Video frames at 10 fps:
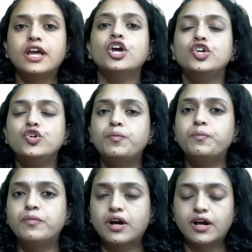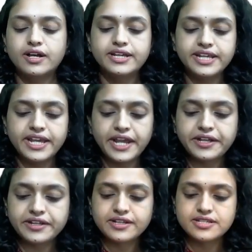You create
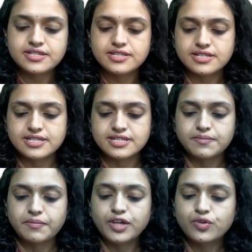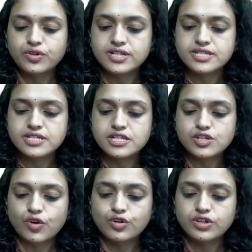crystals, micro crystals
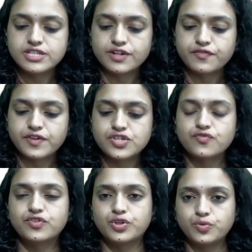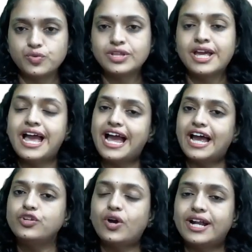onto the surface of the tooth, and
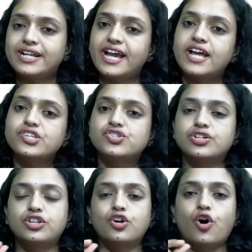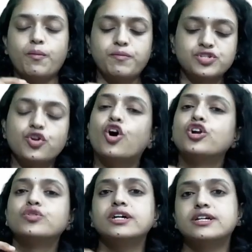you attach the composite onto
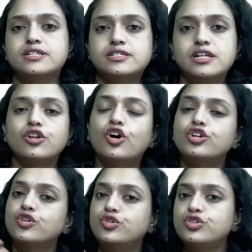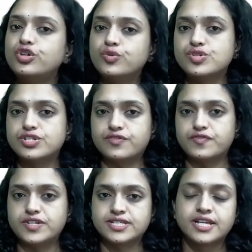the crystal, not onto the tooth
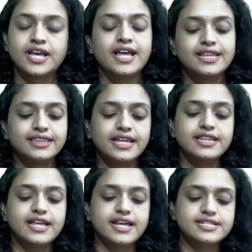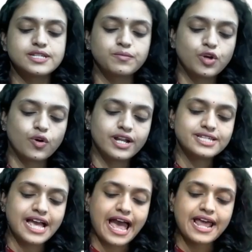surface. Then there is something called as
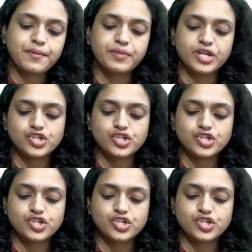air abrasion.